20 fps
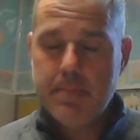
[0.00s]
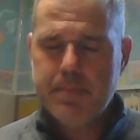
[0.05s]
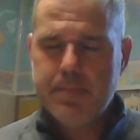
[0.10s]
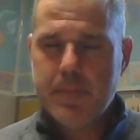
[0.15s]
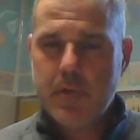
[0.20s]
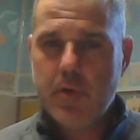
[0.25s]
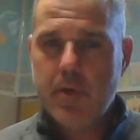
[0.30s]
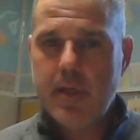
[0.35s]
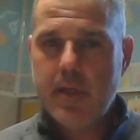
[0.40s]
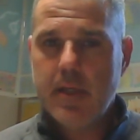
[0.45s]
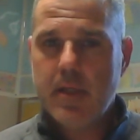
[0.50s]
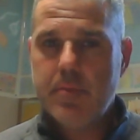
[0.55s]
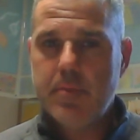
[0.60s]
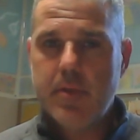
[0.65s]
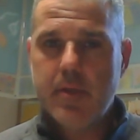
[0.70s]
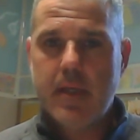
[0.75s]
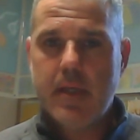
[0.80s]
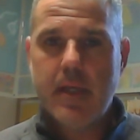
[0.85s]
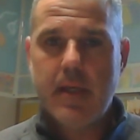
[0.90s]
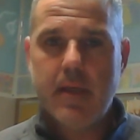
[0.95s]
creating,
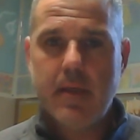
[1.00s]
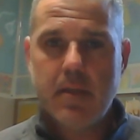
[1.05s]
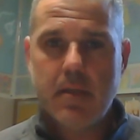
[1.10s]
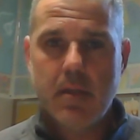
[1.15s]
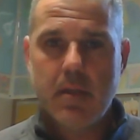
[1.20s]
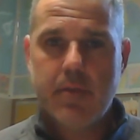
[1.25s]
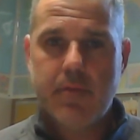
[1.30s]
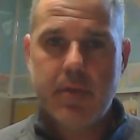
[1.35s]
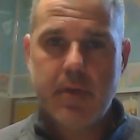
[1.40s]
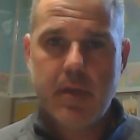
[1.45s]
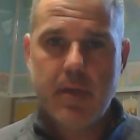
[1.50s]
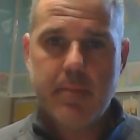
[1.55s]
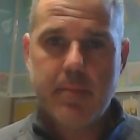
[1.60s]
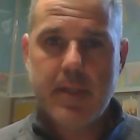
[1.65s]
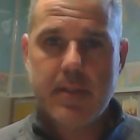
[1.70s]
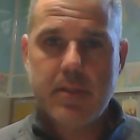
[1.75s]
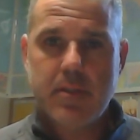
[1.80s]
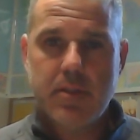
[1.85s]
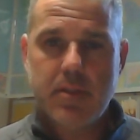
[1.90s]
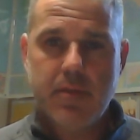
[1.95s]
communicating, delivering a
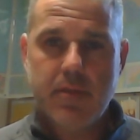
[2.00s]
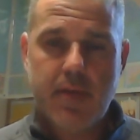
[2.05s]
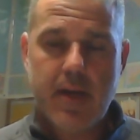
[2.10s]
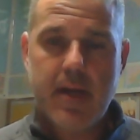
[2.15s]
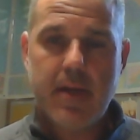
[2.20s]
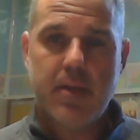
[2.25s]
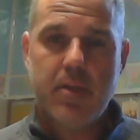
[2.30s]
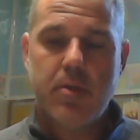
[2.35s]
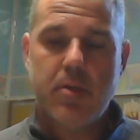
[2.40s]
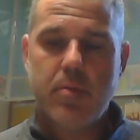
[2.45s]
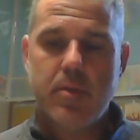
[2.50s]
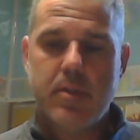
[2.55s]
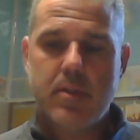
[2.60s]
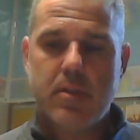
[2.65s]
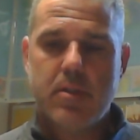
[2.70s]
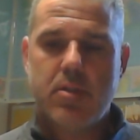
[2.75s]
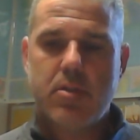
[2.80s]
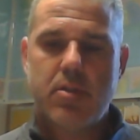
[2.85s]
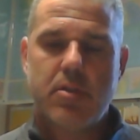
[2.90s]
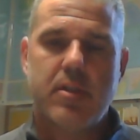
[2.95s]
message of value. It's
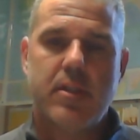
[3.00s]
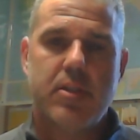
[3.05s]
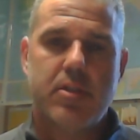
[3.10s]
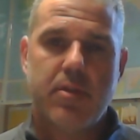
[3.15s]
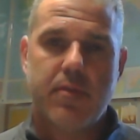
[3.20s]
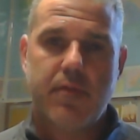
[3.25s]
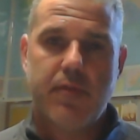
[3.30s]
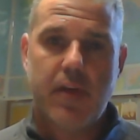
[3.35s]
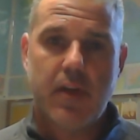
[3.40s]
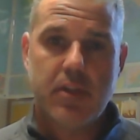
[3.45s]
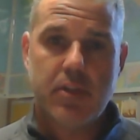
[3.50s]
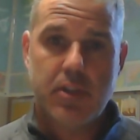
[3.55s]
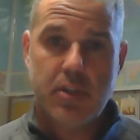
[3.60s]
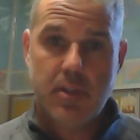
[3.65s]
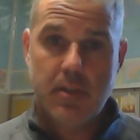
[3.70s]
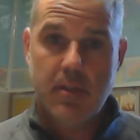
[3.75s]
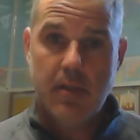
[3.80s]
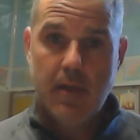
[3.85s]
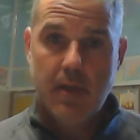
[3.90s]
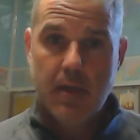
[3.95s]
a strategic
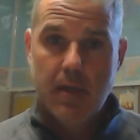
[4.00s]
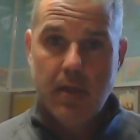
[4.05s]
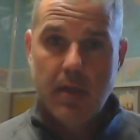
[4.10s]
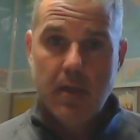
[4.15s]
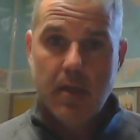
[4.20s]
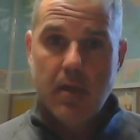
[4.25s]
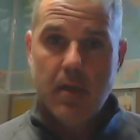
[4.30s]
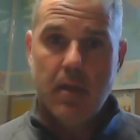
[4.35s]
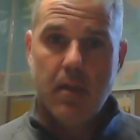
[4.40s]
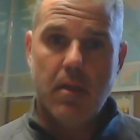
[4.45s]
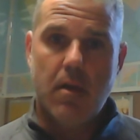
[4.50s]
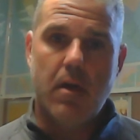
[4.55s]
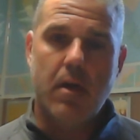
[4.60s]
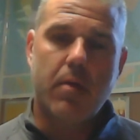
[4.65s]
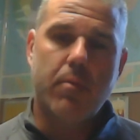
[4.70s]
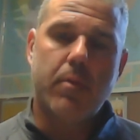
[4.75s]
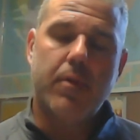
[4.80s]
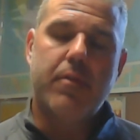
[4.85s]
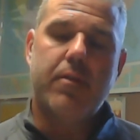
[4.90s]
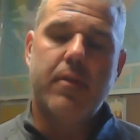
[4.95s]
function,
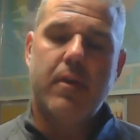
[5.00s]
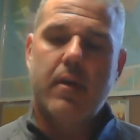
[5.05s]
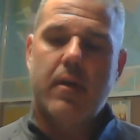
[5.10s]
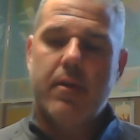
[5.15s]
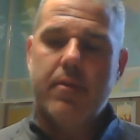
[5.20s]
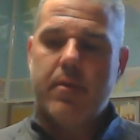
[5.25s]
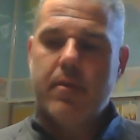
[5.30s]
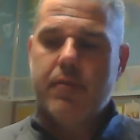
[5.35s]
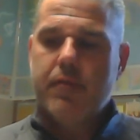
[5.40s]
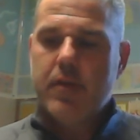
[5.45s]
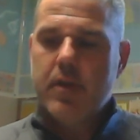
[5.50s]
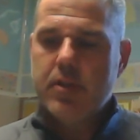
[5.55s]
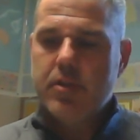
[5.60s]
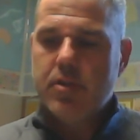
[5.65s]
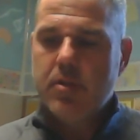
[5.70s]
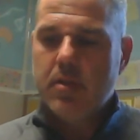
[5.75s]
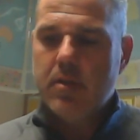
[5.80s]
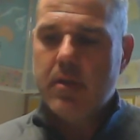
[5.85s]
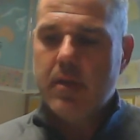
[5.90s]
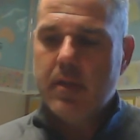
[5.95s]
along with the other
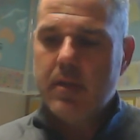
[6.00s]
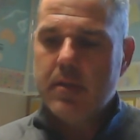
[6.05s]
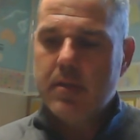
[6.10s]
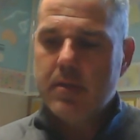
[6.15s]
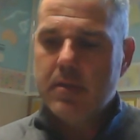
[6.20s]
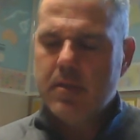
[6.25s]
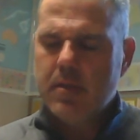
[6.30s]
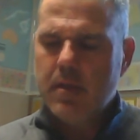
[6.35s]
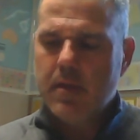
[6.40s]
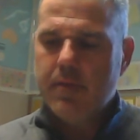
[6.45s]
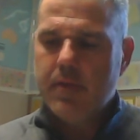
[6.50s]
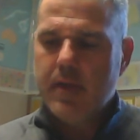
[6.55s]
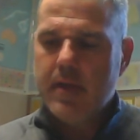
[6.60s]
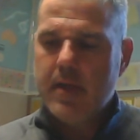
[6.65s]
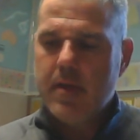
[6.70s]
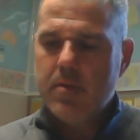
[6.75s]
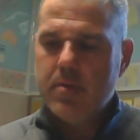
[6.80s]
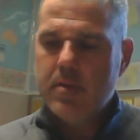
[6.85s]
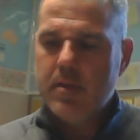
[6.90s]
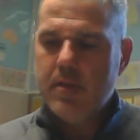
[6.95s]
functional areas of
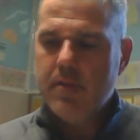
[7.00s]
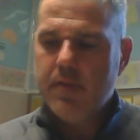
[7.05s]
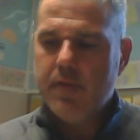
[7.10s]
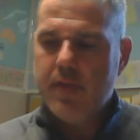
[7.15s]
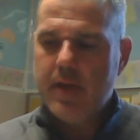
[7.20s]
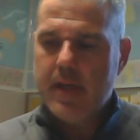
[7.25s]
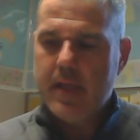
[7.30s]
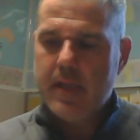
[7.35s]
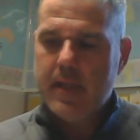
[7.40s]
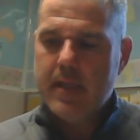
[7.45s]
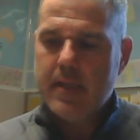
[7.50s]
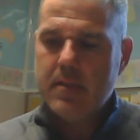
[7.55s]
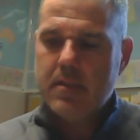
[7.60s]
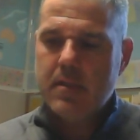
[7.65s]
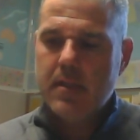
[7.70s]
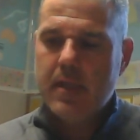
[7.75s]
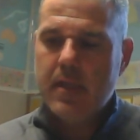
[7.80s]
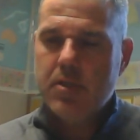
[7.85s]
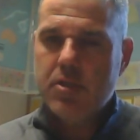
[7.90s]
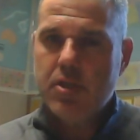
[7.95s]
accounting,
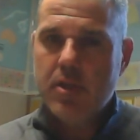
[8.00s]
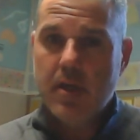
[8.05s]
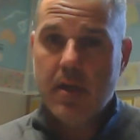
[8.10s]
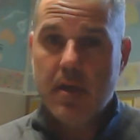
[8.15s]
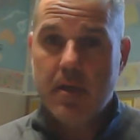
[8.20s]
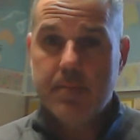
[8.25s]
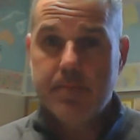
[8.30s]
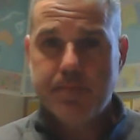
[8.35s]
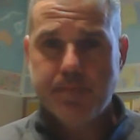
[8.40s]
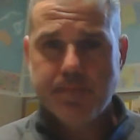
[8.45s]
finance, HR,